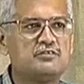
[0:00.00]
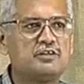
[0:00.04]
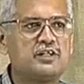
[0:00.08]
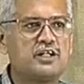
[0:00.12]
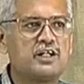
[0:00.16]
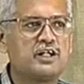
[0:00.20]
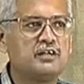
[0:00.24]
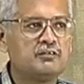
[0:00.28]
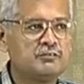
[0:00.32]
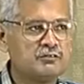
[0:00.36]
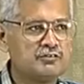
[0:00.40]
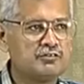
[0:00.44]
we
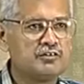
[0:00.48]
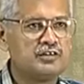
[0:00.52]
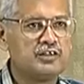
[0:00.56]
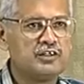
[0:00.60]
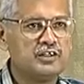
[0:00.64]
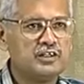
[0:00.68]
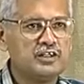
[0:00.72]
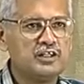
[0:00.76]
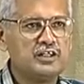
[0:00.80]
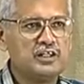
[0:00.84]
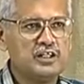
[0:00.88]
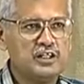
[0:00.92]
have
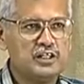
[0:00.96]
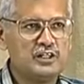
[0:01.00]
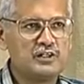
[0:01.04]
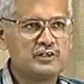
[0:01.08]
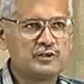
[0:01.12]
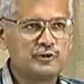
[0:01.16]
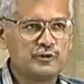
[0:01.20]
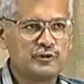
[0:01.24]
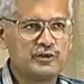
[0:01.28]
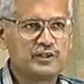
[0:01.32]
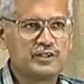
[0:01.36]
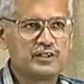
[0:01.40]

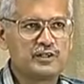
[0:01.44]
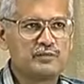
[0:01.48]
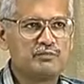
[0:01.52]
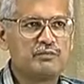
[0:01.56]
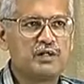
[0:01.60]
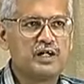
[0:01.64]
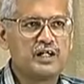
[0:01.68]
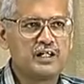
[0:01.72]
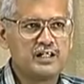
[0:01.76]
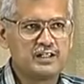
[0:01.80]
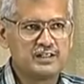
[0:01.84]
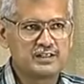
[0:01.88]
included the
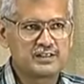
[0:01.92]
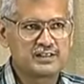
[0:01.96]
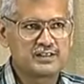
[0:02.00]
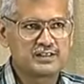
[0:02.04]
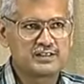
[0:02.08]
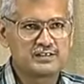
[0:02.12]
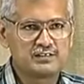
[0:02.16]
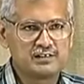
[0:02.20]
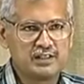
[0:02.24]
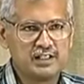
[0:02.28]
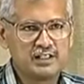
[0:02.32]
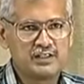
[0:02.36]

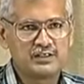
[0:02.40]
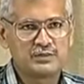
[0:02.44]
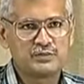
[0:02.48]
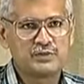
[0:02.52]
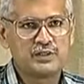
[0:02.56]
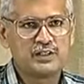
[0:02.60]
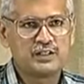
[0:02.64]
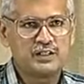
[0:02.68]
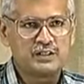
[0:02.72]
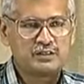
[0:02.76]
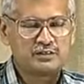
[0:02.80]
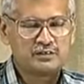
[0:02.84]
bias, as we
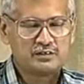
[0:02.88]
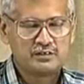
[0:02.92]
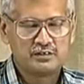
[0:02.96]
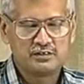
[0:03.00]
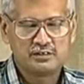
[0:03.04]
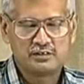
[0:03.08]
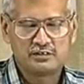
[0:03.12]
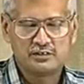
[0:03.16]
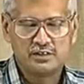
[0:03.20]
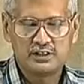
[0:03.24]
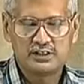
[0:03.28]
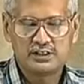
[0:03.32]
had
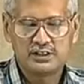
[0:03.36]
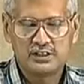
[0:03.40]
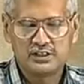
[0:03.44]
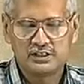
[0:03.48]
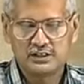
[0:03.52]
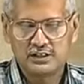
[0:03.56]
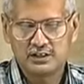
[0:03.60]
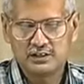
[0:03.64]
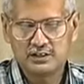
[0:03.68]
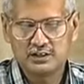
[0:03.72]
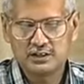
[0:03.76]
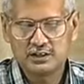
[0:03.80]

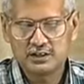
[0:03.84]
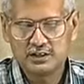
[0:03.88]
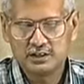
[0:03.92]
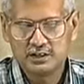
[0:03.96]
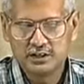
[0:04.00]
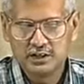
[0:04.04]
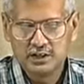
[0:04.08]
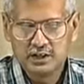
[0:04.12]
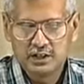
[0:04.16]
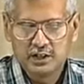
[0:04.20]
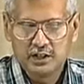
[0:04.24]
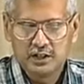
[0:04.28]
discussed in the
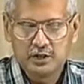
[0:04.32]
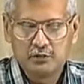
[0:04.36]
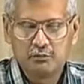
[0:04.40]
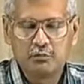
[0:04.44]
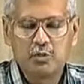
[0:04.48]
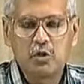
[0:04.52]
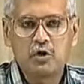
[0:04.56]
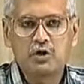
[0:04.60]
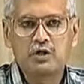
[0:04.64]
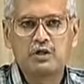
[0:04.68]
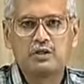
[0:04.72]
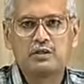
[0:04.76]

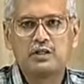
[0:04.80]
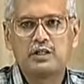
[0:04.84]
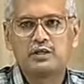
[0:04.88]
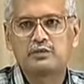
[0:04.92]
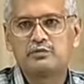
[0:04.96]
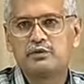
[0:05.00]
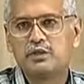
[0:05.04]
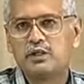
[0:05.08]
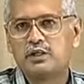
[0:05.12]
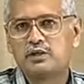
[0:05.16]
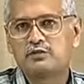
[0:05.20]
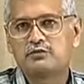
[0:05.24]
model that
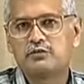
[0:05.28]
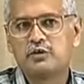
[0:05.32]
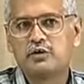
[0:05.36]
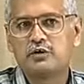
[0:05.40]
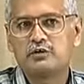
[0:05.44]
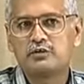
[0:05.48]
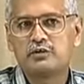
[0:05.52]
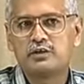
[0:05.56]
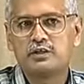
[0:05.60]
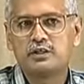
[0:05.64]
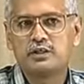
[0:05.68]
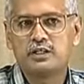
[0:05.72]
we had
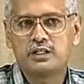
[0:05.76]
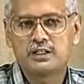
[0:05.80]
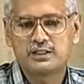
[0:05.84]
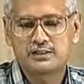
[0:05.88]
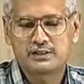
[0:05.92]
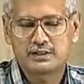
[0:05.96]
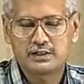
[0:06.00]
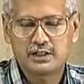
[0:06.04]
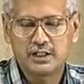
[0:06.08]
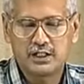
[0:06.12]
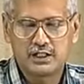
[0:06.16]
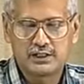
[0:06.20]
followed in the
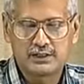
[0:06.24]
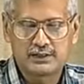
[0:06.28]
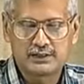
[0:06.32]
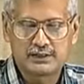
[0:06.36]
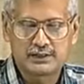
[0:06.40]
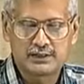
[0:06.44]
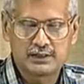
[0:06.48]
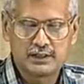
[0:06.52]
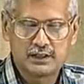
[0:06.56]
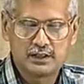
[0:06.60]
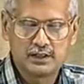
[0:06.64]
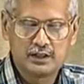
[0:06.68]
last
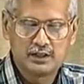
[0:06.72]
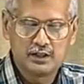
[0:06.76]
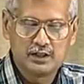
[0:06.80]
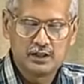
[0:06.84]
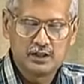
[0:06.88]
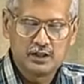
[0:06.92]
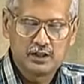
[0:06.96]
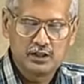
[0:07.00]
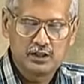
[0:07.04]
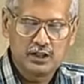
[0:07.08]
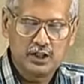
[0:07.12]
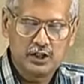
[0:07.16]
class.
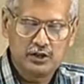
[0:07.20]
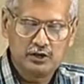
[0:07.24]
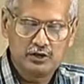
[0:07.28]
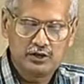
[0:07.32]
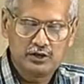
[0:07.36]
Now